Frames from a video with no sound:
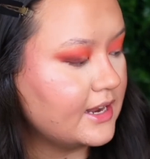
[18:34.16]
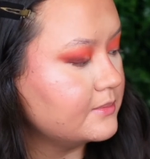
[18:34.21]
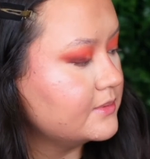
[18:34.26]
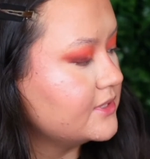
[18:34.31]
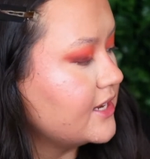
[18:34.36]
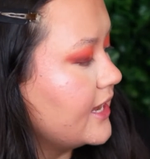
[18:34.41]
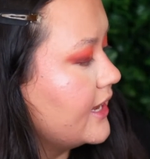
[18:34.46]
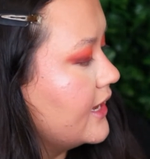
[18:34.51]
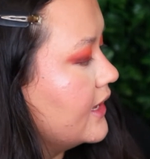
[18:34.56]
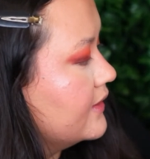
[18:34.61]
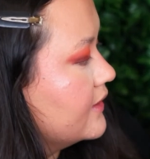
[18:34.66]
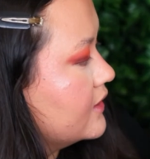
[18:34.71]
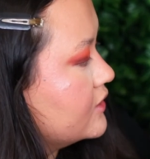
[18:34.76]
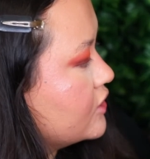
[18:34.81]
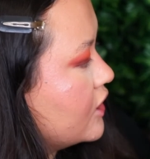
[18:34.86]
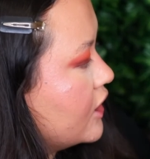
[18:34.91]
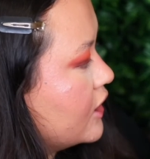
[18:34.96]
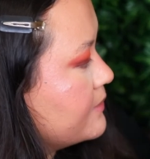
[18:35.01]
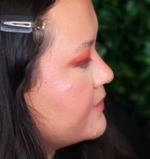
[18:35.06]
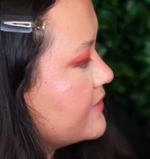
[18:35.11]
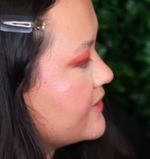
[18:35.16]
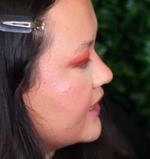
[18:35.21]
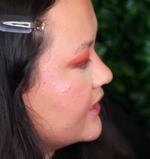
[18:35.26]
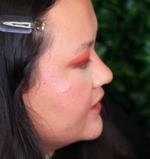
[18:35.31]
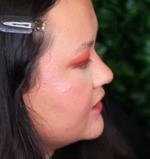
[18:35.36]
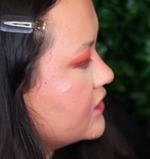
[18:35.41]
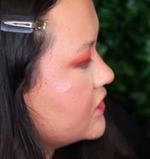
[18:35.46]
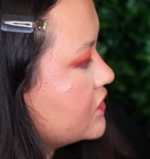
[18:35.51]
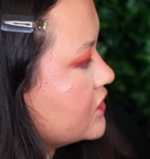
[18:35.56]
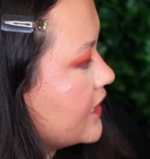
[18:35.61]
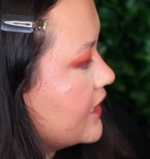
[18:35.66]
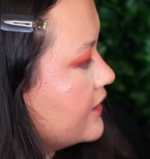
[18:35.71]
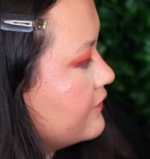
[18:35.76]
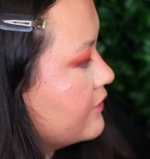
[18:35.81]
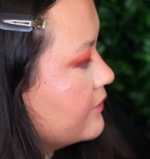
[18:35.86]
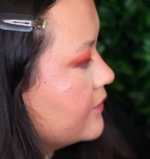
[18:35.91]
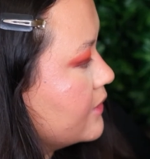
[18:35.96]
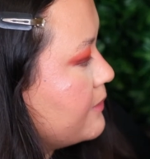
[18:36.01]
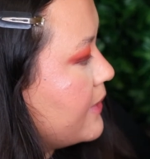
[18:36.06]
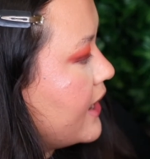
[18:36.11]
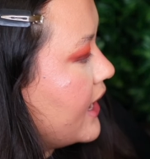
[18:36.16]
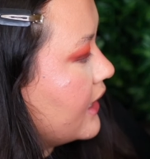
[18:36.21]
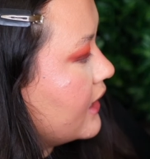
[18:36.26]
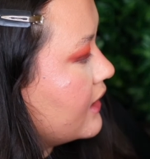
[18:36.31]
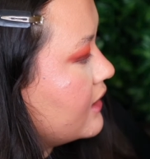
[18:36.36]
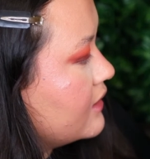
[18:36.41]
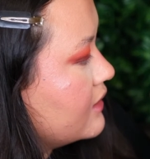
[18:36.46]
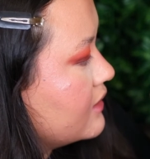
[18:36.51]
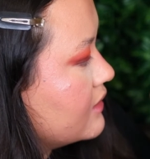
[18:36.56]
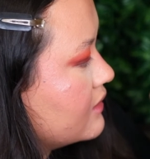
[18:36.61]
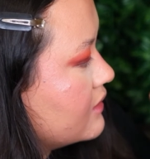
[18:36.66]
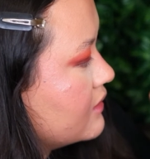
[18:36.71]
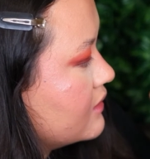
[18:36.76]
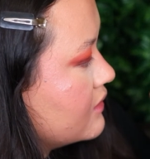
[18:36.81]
I'm taking the top center shade from the palette,